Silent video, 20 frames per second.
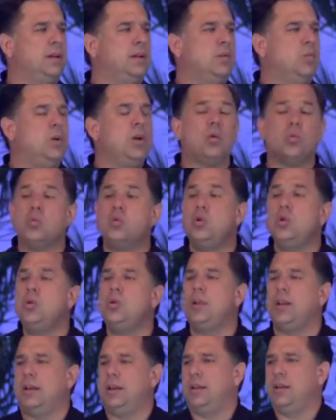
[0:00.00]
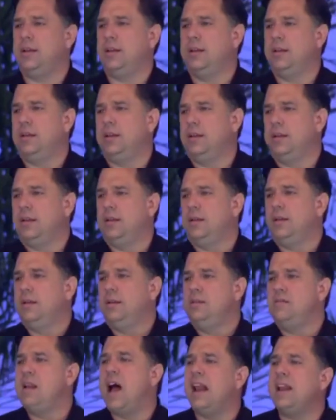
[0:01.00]
We are rooted,
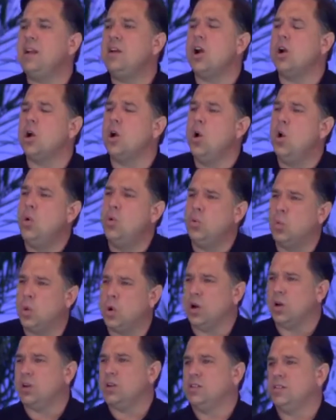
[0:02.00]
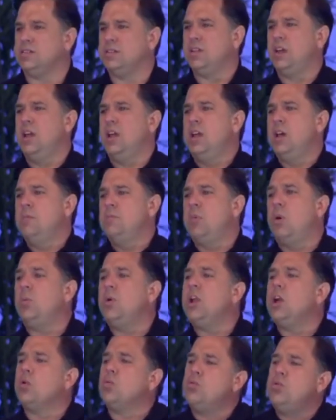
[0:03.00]
not in our own works, but
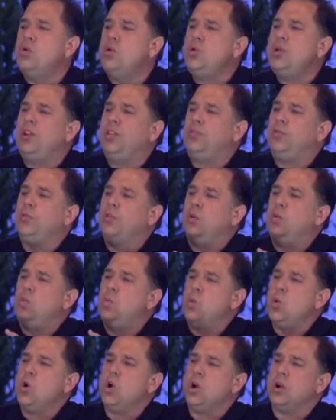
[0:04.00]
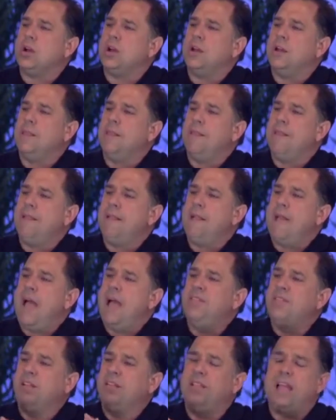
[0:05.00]
we are rooted through the work
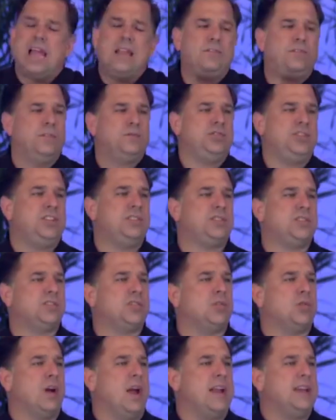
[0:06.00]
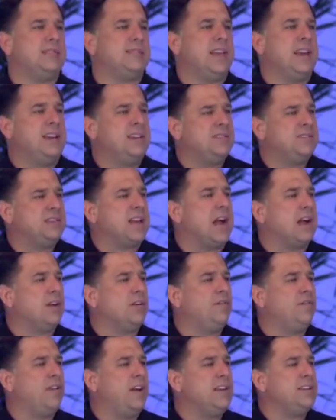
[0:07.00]
and the life of Jesus Christ and his
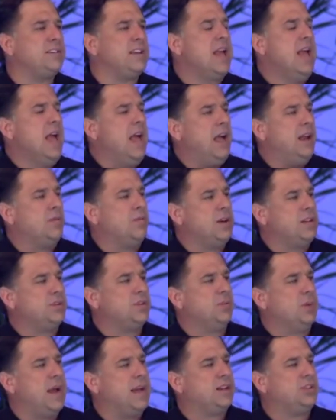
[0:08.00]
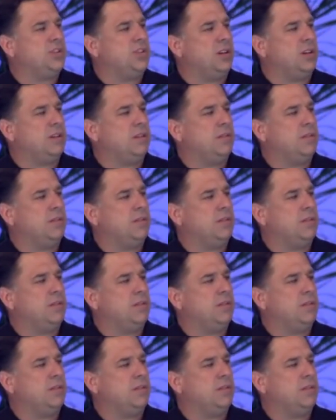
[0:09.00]
sacrifice and resurrection.